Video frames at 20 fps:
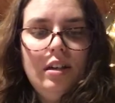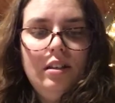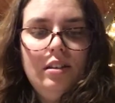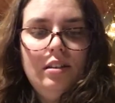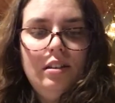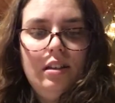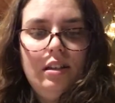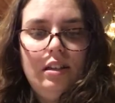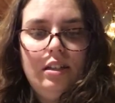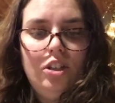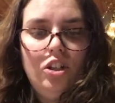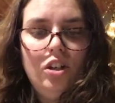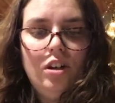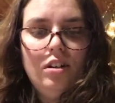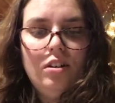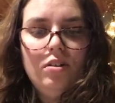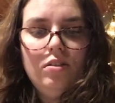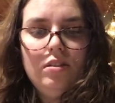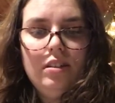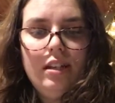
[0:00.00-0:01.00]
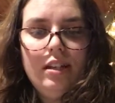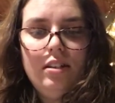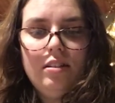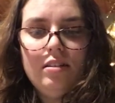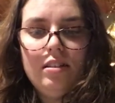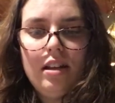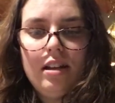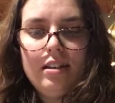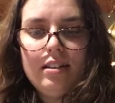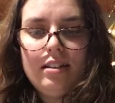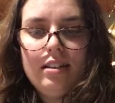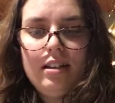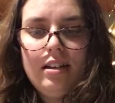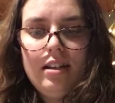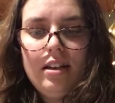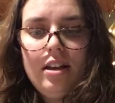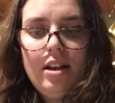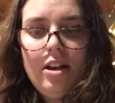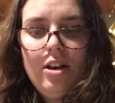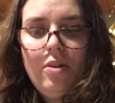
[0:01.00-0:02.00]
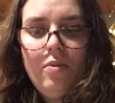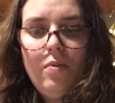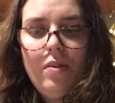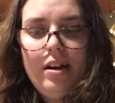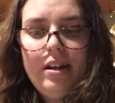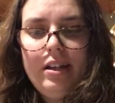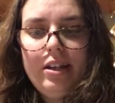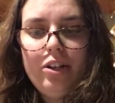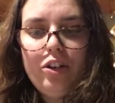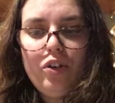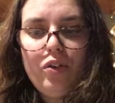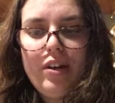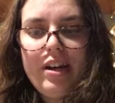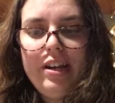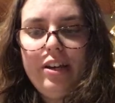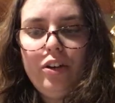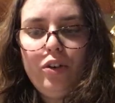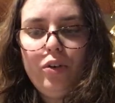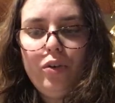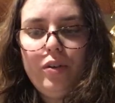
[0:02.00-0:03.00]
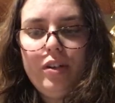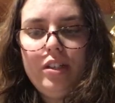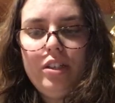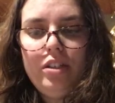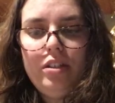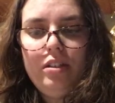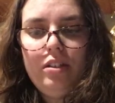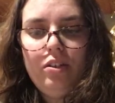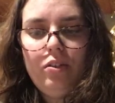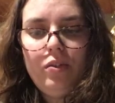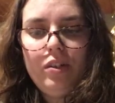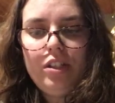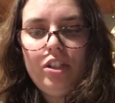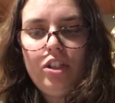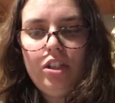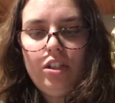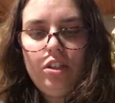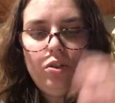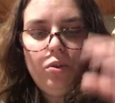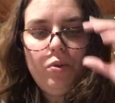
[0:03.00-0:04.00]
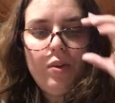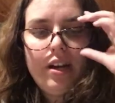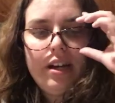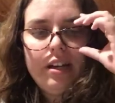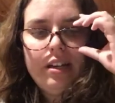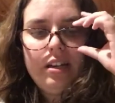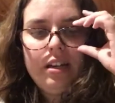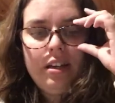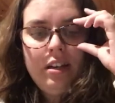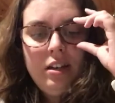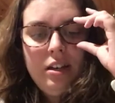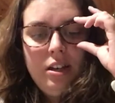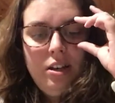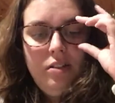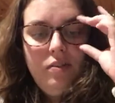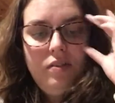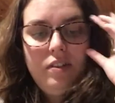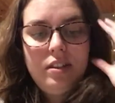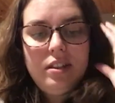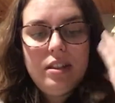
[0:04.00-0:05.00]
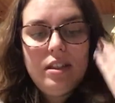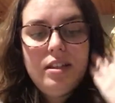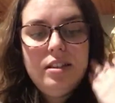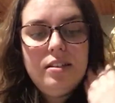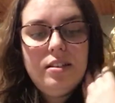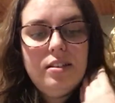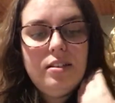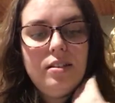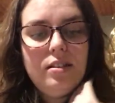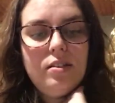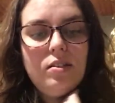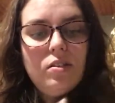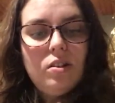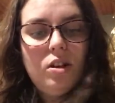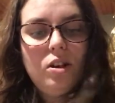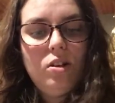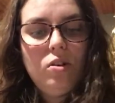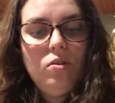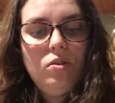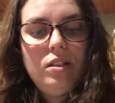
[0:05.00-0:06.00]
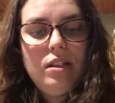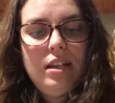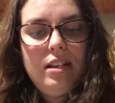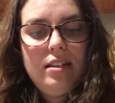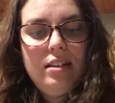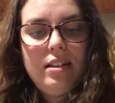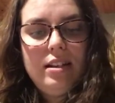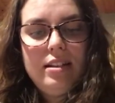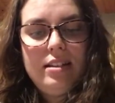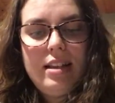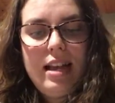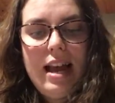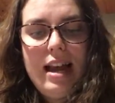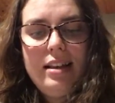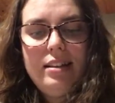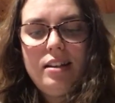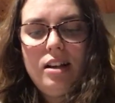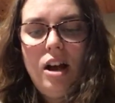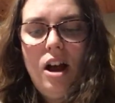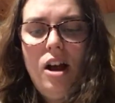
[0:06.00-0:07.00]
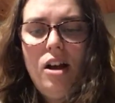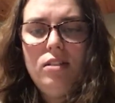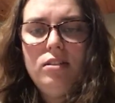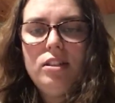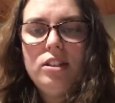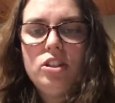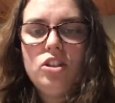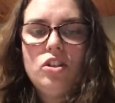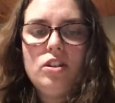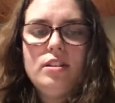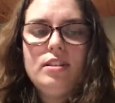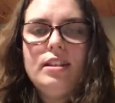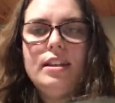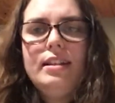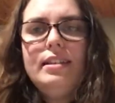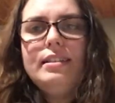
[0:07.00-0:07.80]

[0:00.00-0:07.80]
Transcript: Then he chuckled and clucked, what a great Grinchy trick. With this coat and this hat, I'll look just like